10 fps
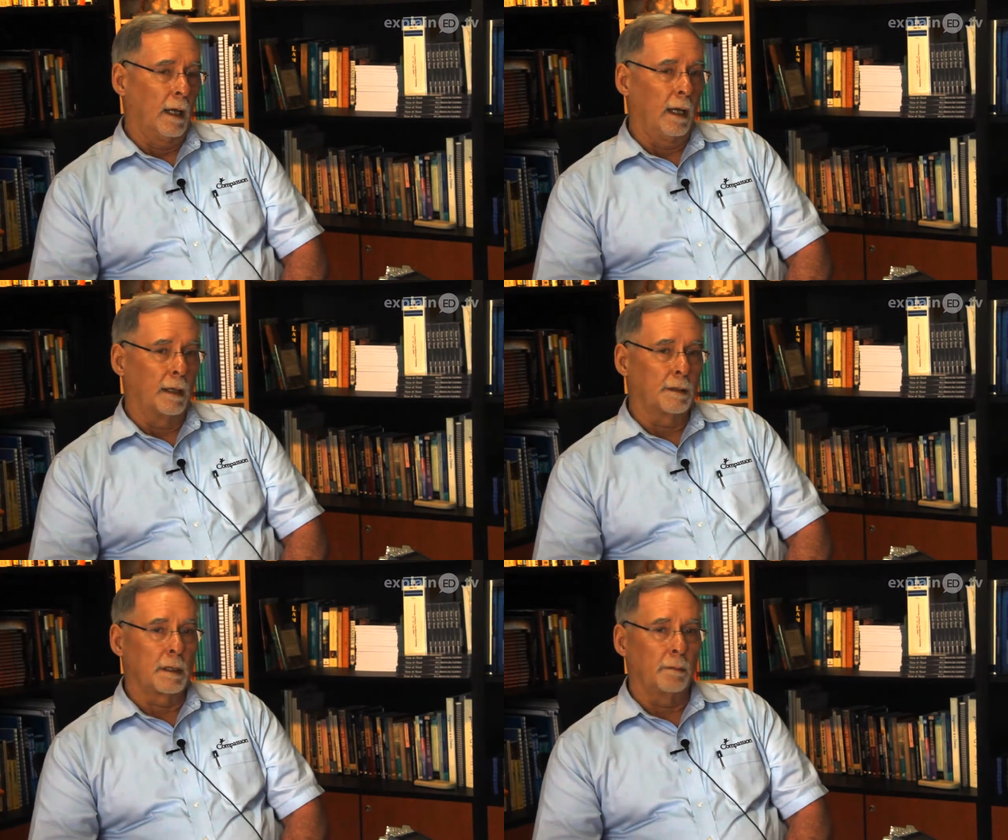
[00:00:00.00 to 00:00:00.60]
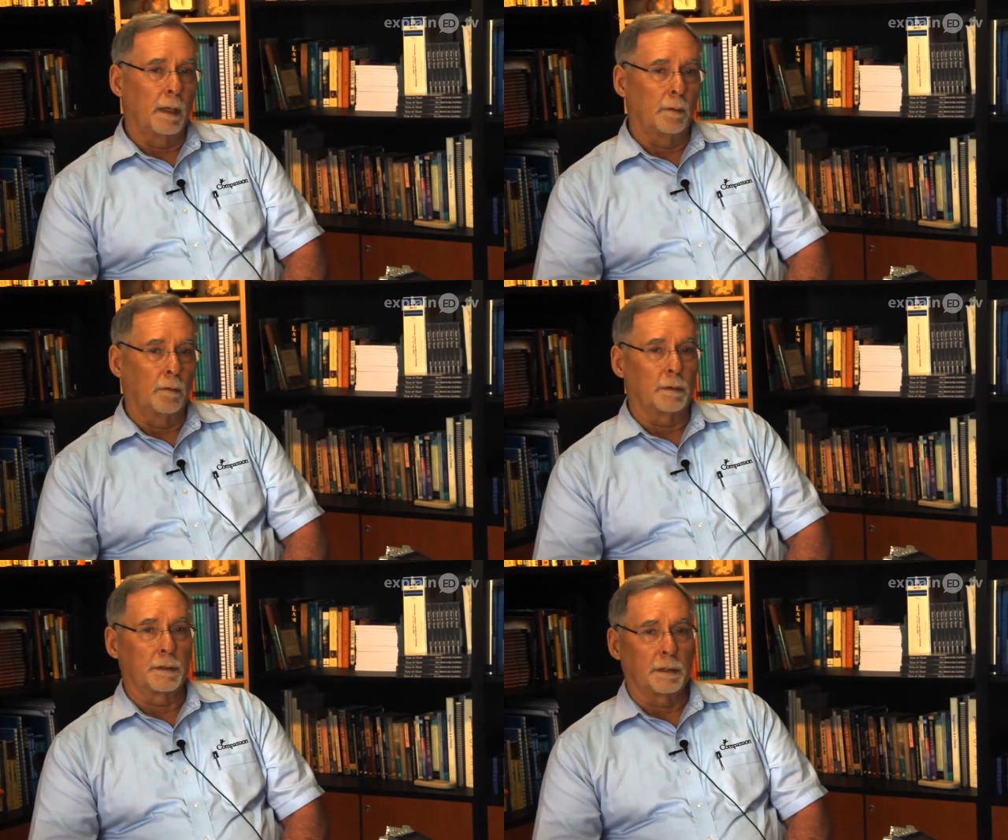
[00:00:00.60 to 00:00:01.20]
And some people
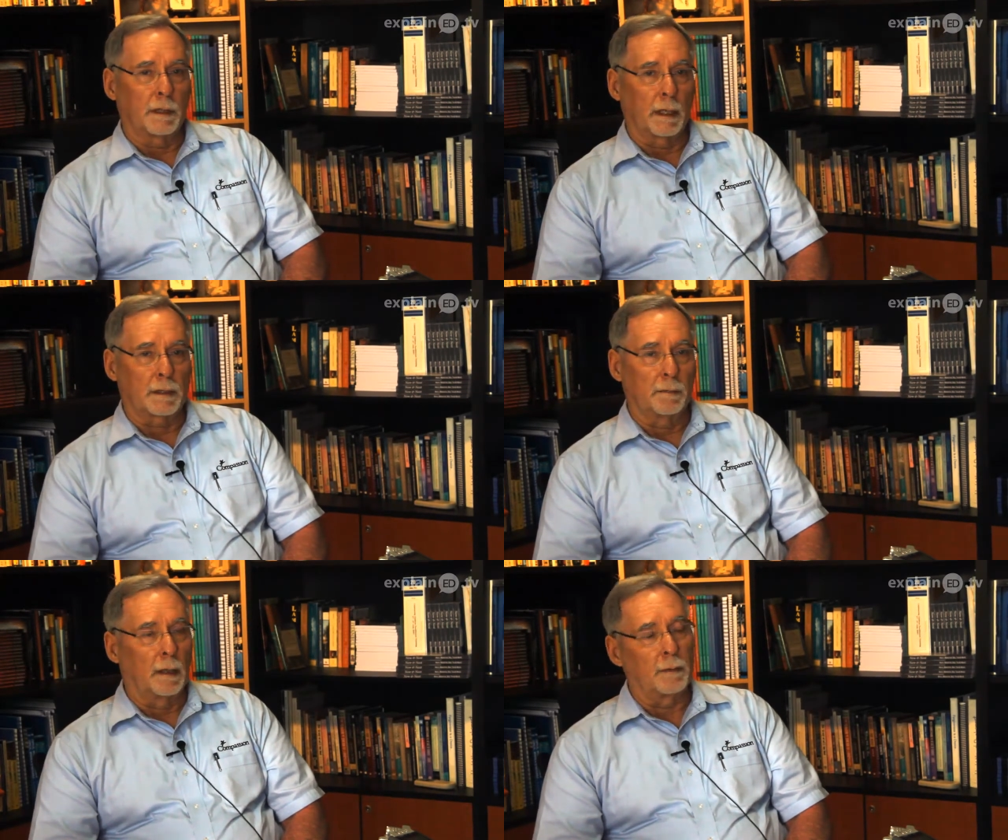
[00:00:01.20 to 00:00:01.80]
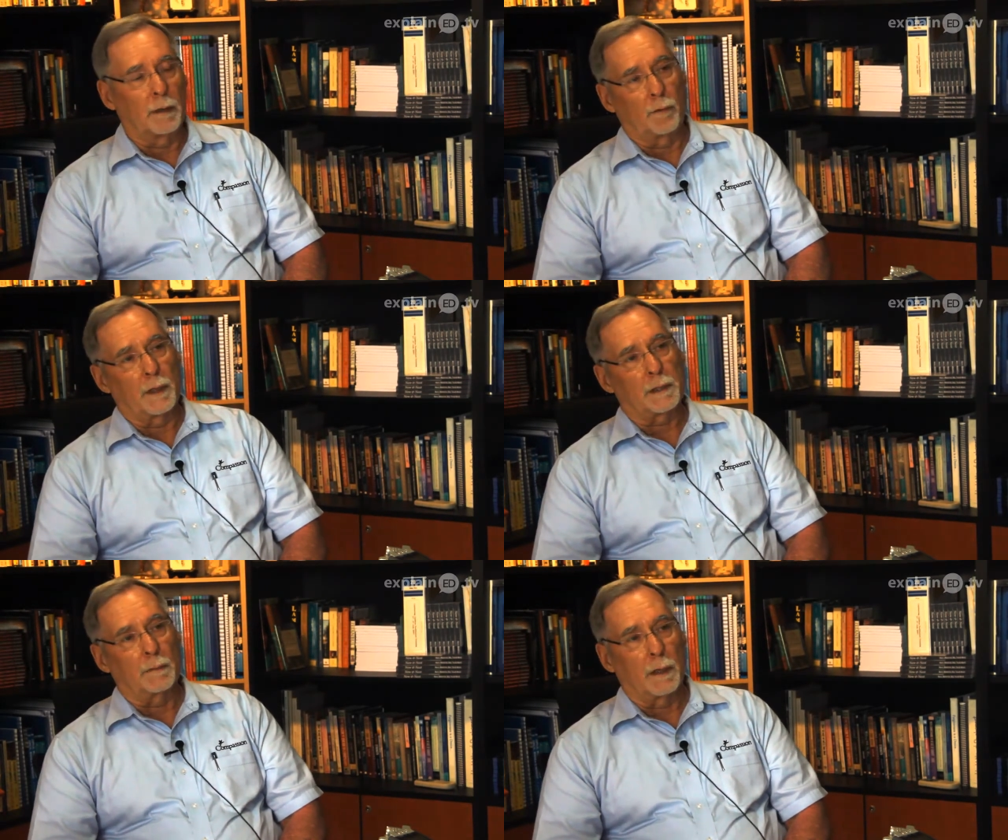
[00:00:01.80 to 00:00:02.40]
would suggest that maybe I've
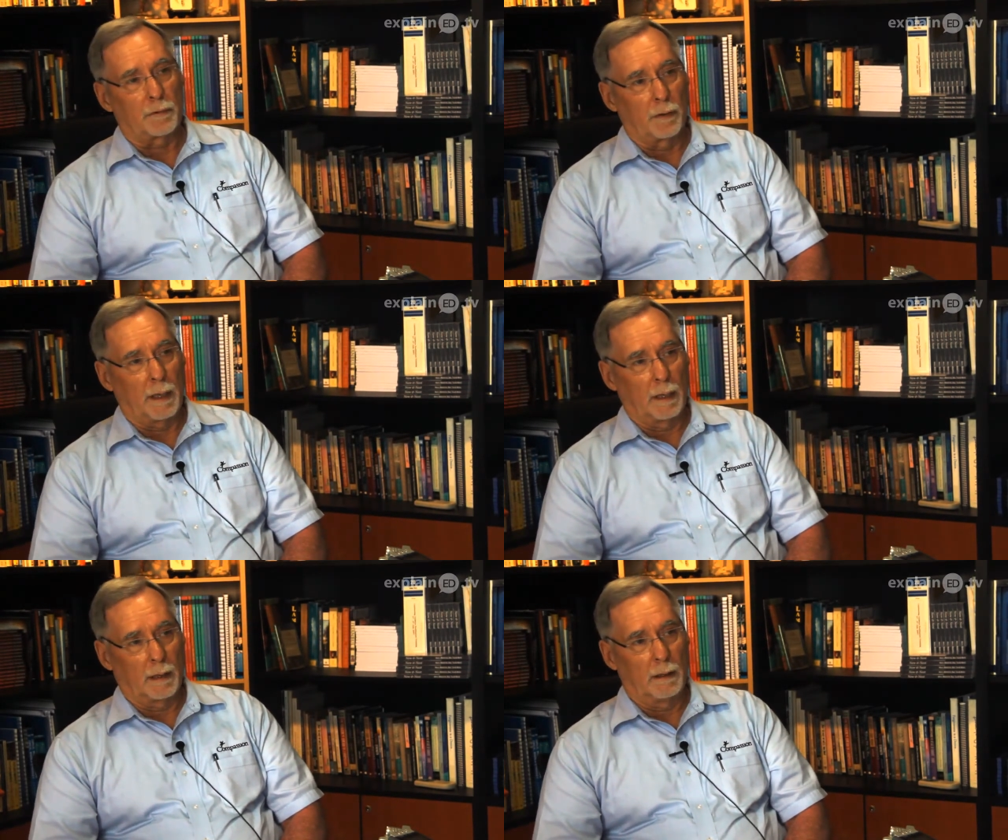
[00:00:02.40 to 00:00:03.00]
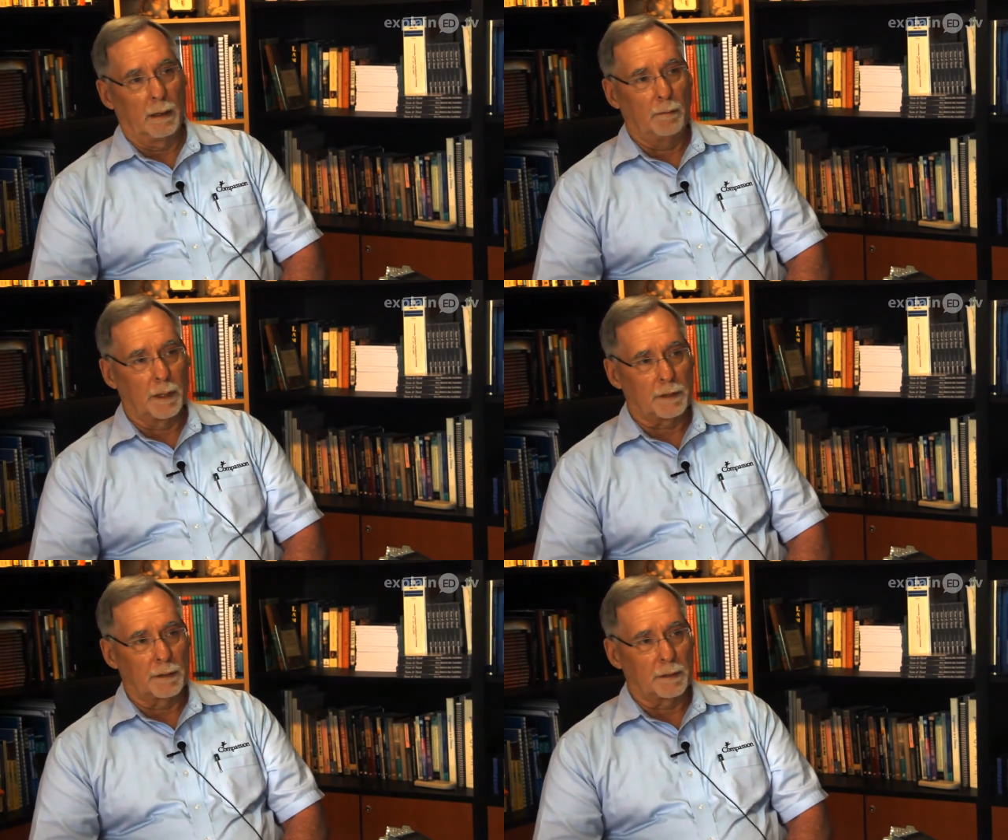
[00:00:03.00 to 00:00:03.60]
wasted my training in
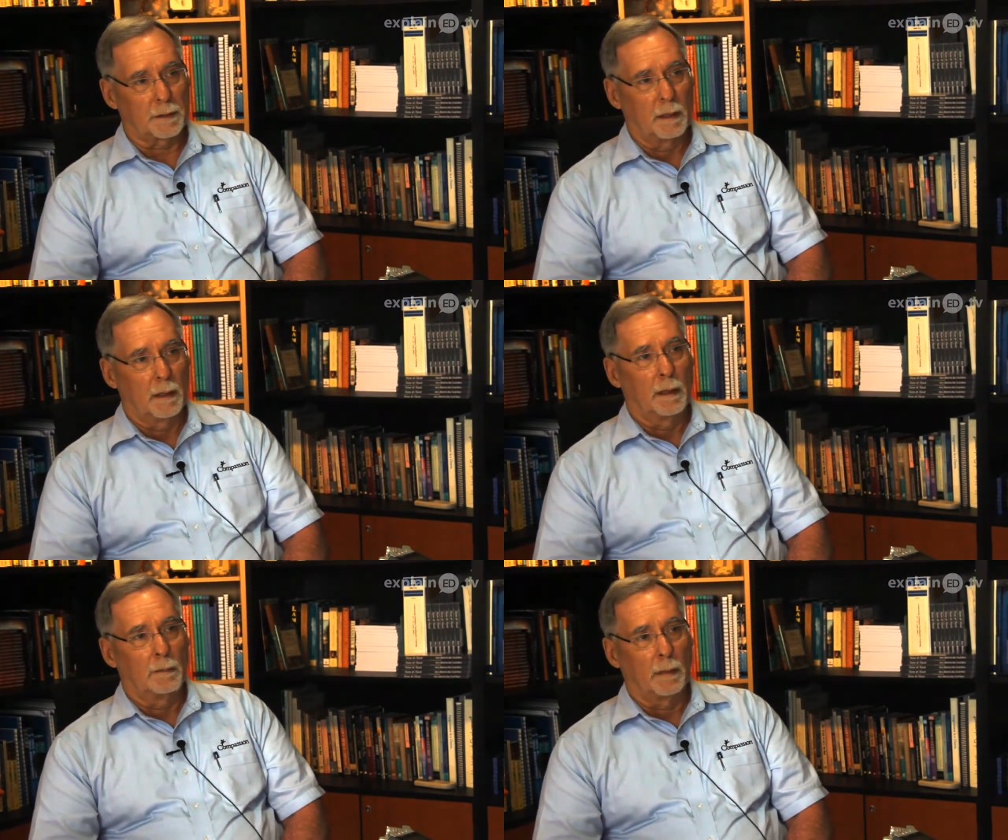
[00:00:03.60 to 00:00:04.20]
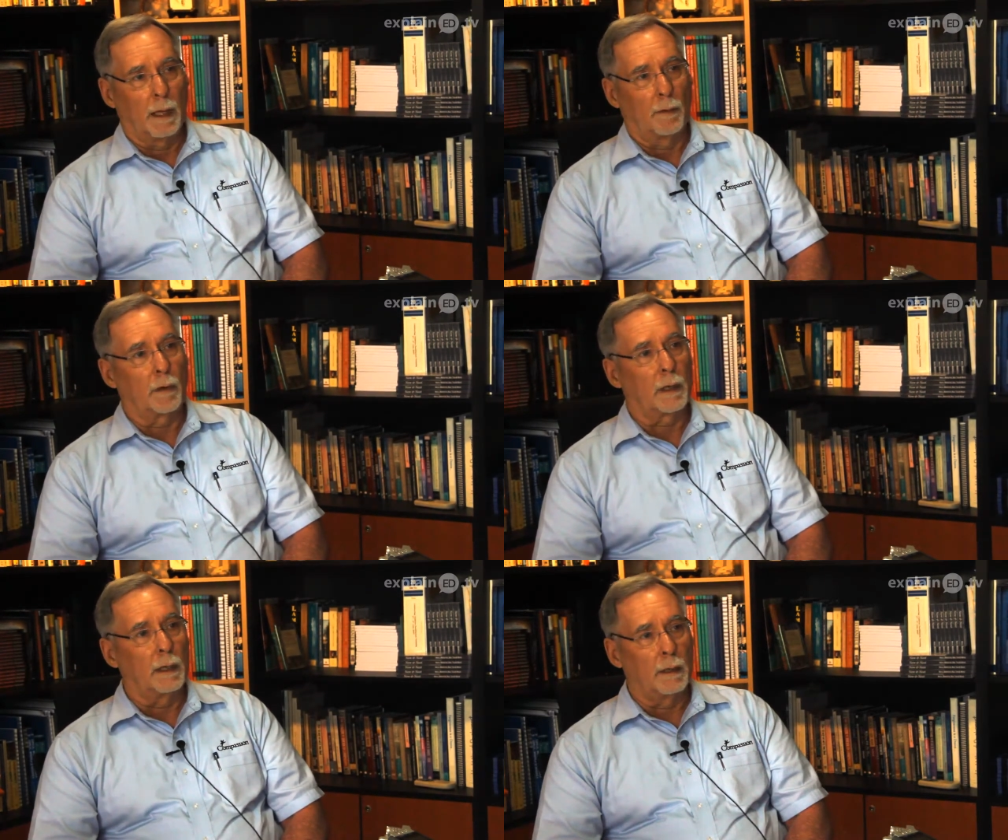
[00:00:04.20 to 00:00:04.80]
missions by
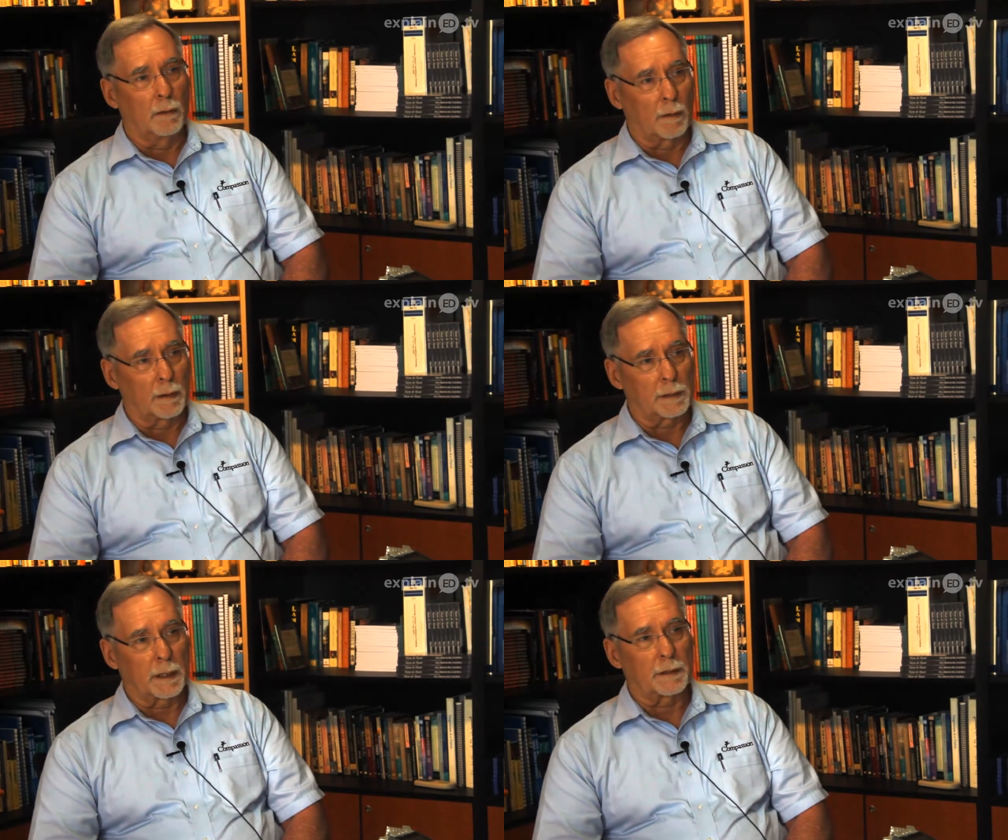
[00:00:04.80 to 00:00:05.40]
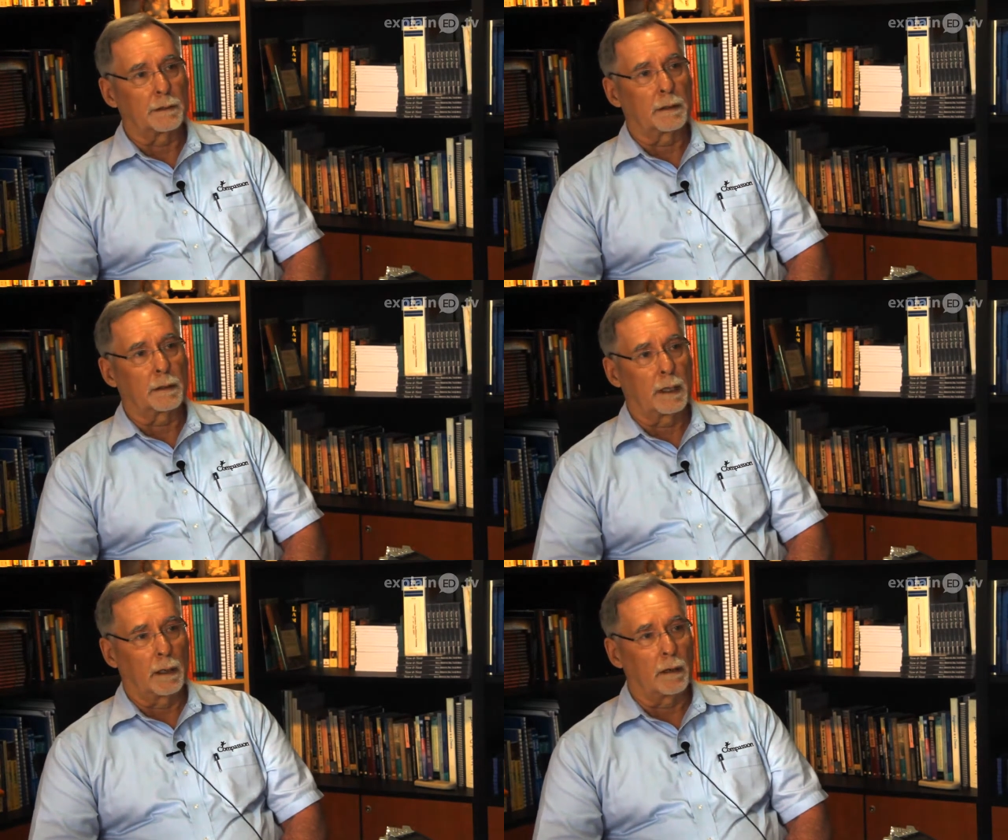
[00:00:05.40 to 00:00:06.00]
working in organizations that
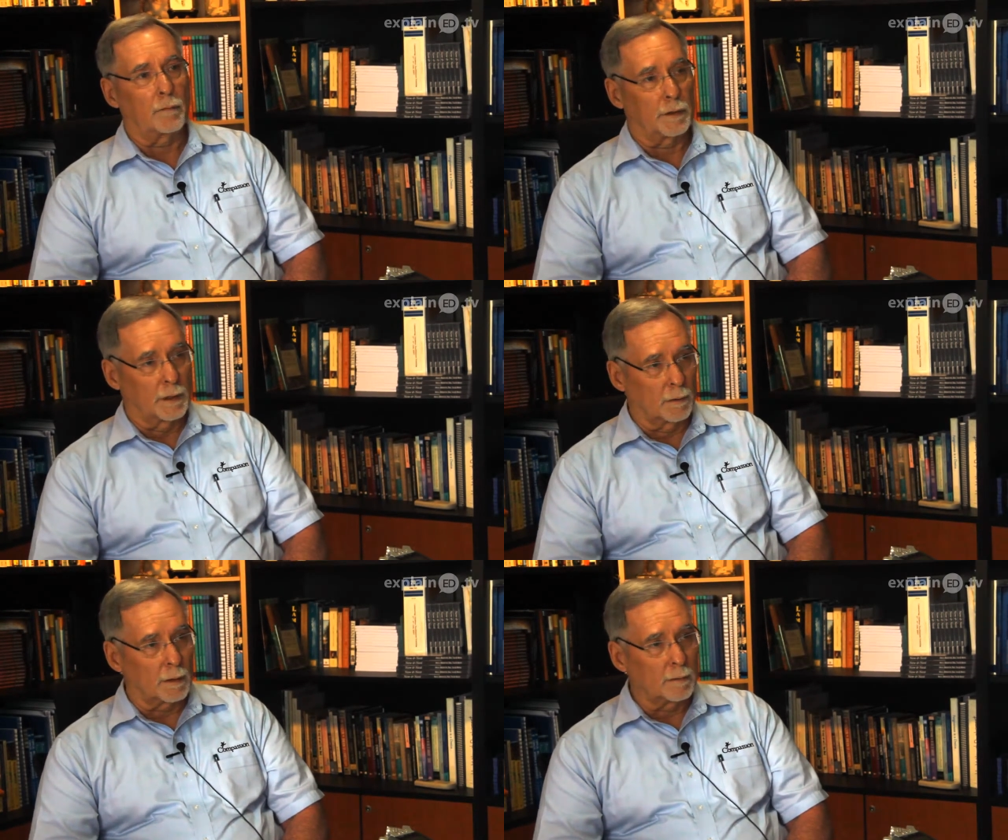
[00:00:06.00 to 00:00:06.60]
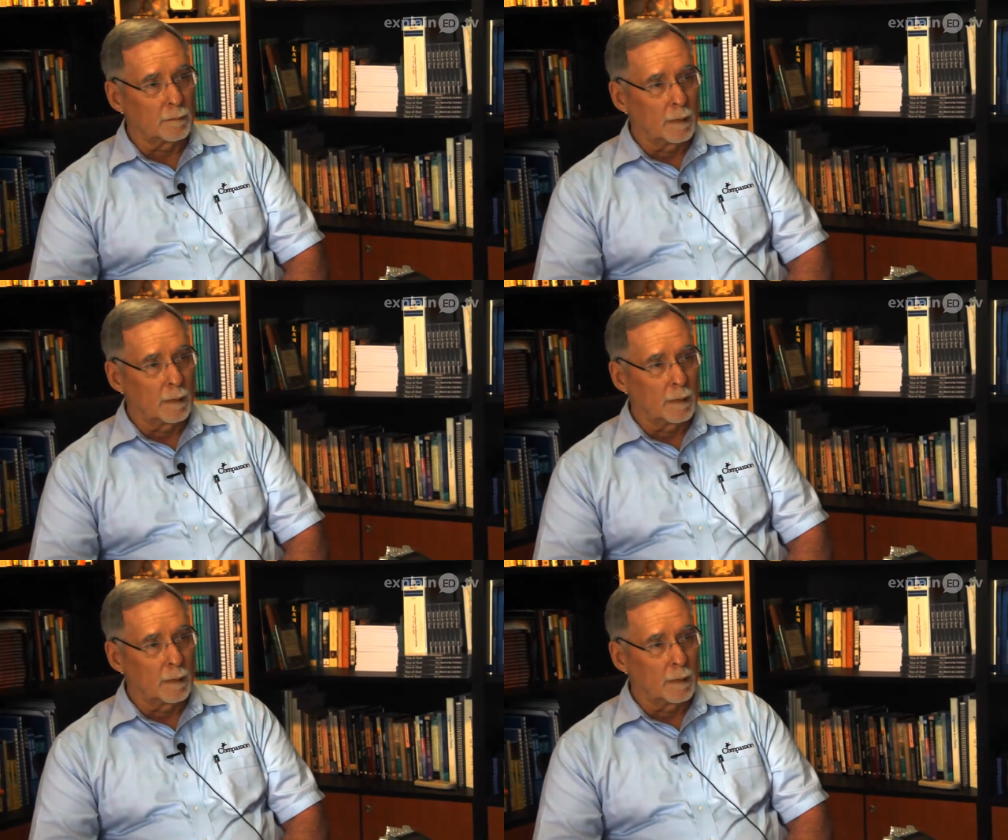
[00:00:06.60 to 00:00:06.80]
are caring for children.